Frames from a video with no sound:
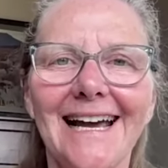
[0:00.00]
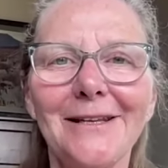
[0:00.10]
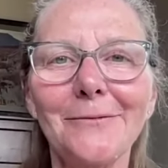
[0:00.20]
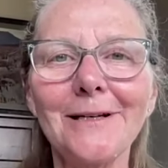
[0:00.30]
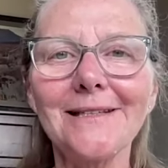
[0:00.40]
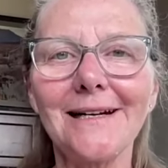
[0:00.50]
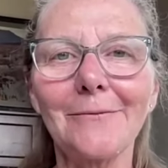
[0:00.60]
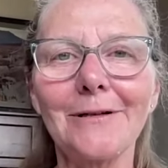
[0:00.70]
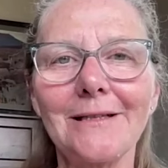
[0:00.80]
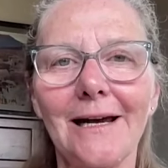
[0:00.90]
And the reason I
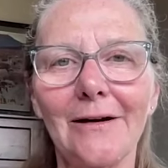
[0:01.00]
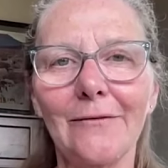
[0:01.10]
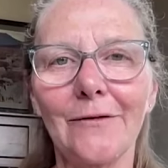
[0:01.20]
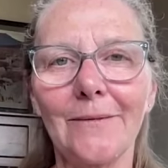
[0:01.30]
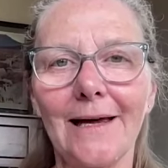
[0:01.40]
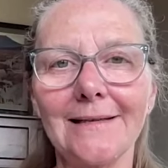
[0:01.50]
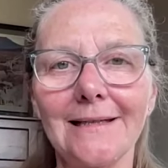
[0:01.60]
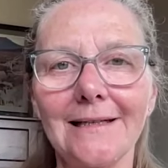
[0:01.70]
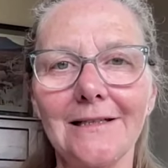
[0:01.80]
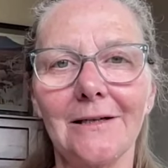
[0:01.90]
retired from that
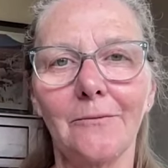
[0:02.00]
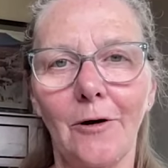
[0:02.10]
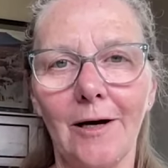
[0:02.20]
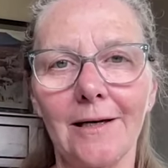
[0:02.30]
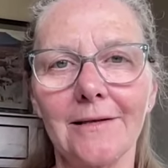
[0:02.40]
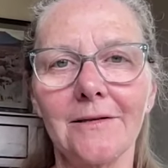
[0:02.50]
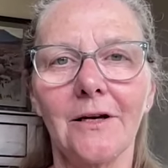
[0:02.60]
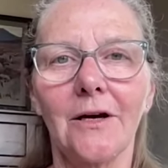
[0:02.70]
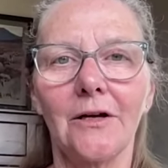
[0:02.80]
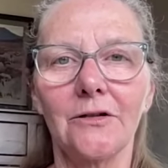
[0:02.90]
teaching was
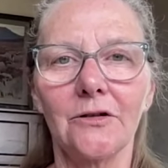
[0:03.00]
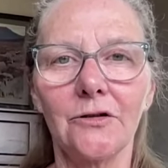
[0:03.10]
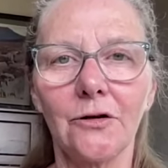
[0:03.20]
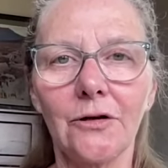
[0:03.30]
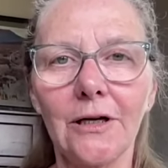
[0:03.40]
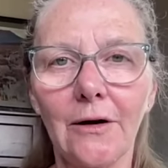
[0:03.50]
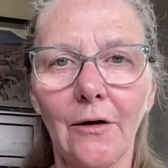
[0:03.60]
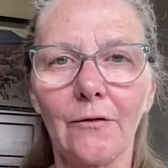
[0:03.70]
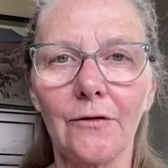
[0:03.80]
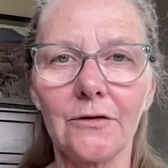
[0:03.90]
to turn it
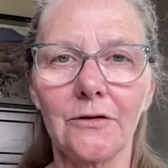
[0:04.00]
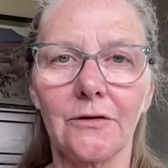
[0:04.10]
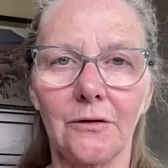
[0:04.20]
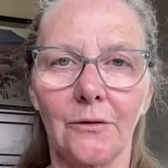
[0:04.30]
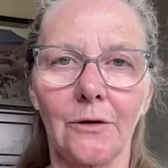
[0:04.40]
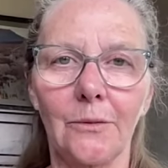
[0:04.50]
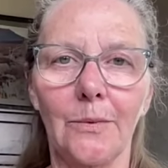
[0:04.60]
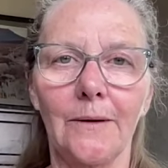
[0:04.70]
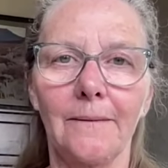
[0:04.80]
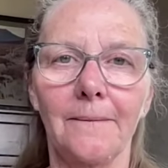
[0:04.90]
over to the
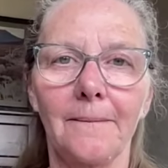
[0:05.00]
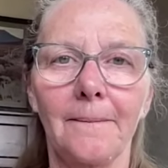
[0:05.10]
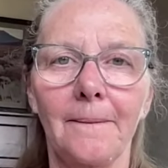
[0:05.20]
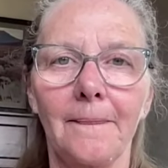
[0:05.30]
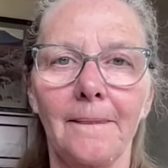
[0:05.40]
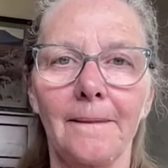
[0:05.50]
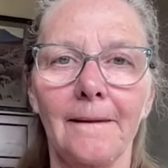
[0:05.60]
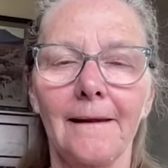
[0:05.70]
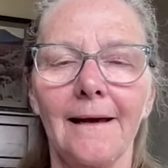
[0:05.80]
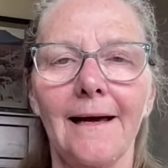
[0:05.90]
group.
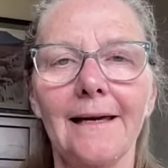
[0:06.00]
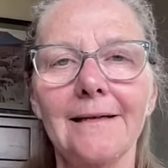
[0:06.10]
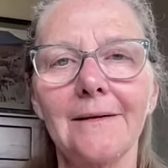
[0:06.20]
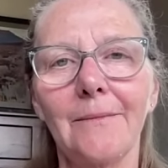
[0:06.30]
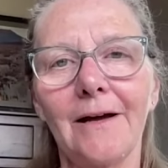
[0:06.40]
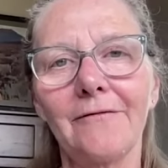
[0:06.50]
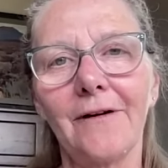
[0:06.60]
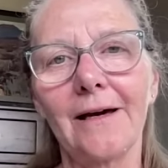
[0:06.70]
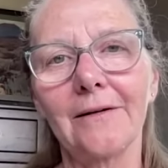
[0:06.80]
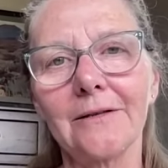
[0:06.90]
I ended my
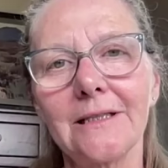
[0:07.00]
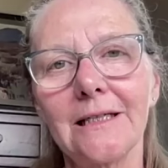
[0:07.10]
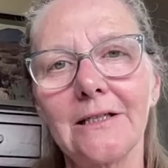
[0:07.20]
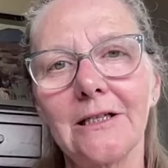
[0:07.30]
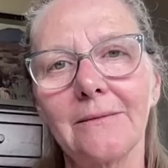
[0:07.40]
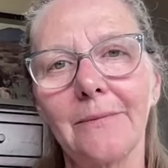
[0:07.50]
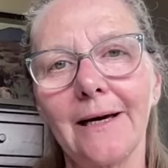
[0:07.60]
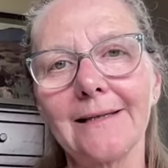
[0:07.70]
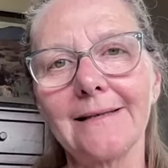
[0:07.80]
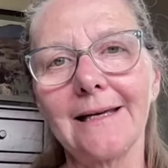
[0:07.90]
final teaching
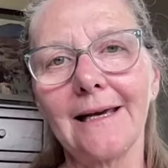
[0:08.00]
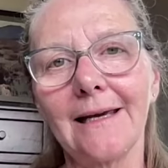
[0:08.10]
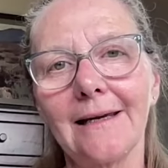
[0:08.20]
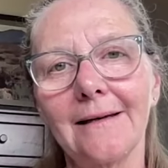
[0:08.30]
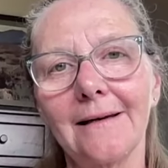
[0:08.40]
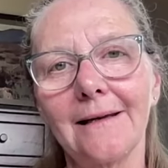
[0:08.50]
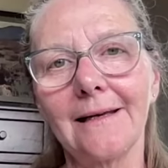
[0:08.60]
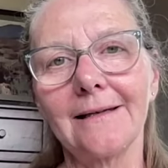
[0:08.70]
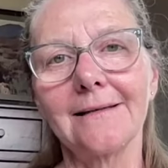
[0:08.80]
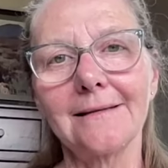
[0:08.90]
by saying,
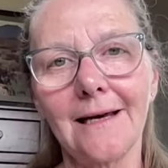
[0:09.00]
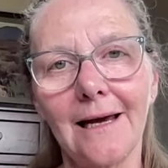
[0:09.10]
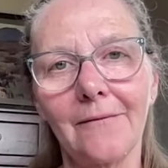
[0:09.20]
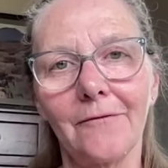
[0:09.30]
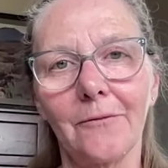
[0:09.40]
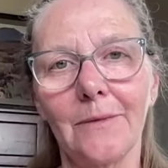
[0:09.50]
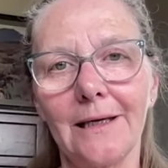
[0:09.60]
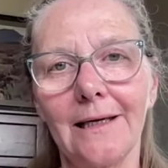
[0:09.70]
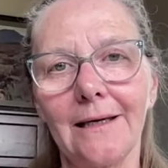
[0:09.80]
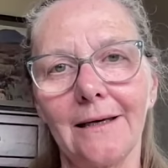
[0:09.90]
"It is time for
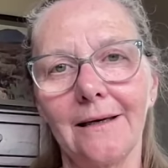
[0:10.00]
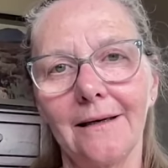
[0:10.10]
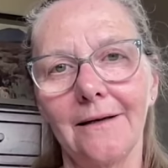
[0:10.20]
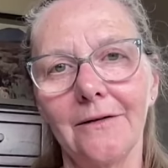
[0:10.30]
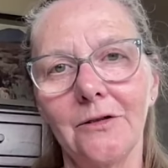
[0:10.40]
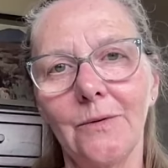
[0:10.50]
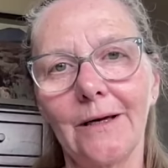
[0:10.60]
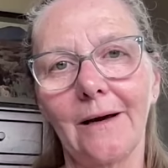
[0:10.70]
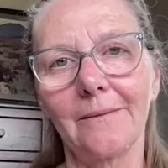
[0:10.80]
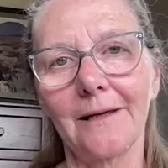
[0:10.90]
me to
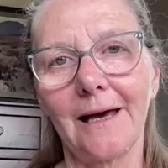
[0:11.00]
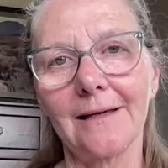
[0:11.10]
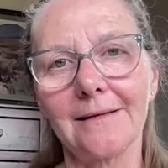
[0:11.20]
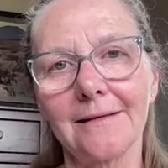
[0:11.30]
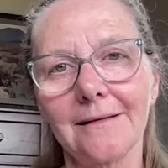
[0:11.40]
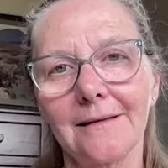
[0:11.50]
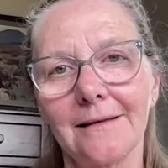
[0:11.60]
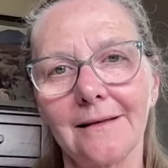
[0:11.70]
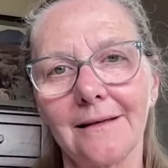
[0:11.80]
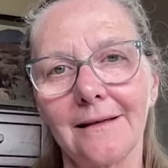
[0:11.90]
become less
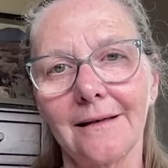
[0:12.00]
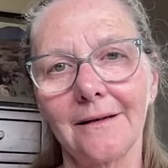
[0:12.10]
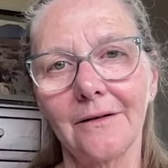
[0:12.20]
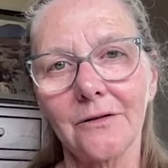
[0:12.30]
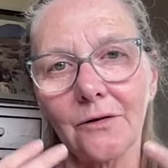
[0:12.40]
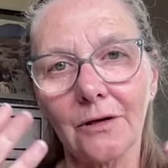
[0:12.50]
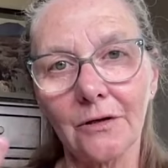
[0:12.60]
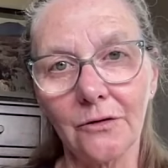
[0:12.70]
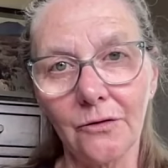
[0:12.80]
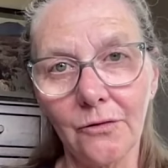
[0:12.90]
so
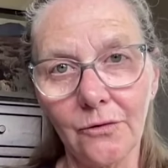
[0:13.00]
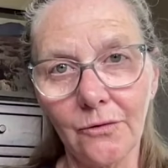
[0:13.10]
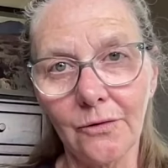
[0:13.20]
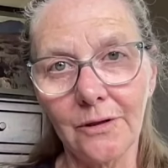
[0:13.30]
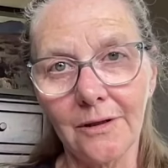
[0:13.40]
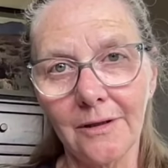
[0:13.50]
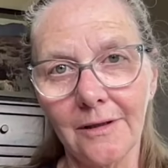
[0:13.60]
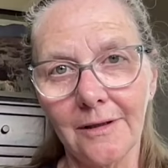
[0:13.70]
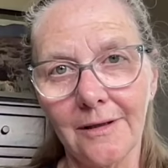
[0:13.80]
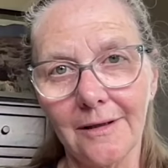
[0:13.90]
that you
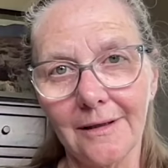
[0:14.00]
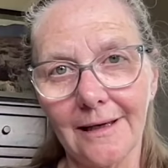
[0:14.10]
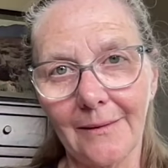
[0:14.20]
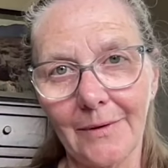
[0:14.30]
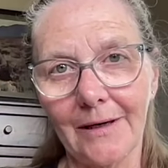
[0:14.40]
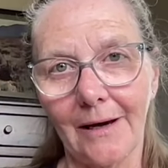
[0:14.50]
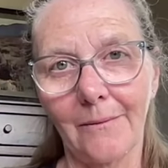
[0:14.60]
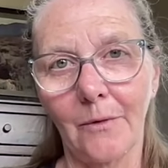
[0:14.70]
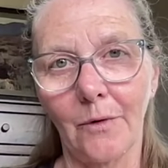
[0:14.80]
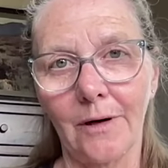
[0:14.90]
can
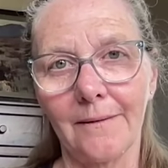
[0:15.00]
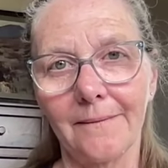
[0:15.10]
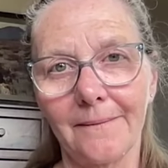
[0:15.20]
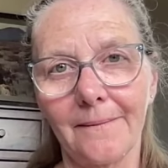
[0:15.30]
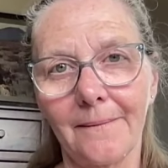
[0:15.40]
become more."